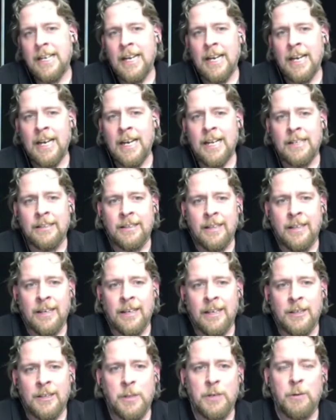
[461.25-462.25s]
And
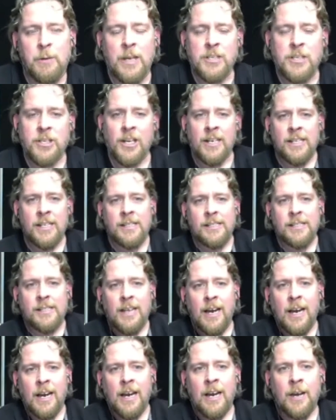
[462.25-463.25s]
the big question
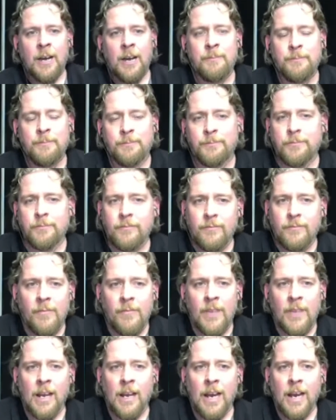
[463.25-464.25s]
is,
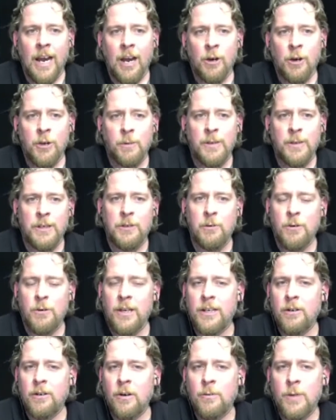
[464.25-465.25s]
how do we do
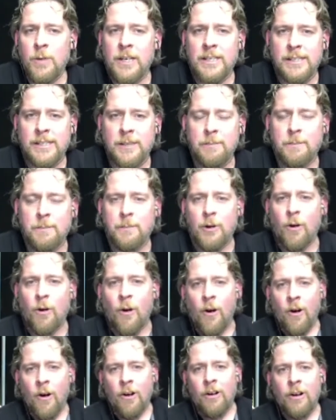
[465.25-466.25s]
it, or what is the
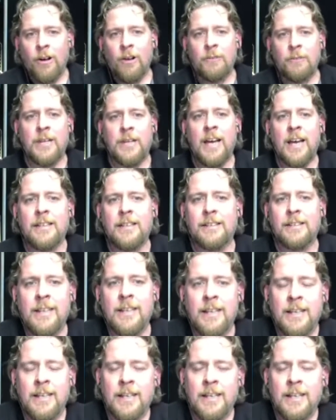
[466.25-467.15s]
core of that?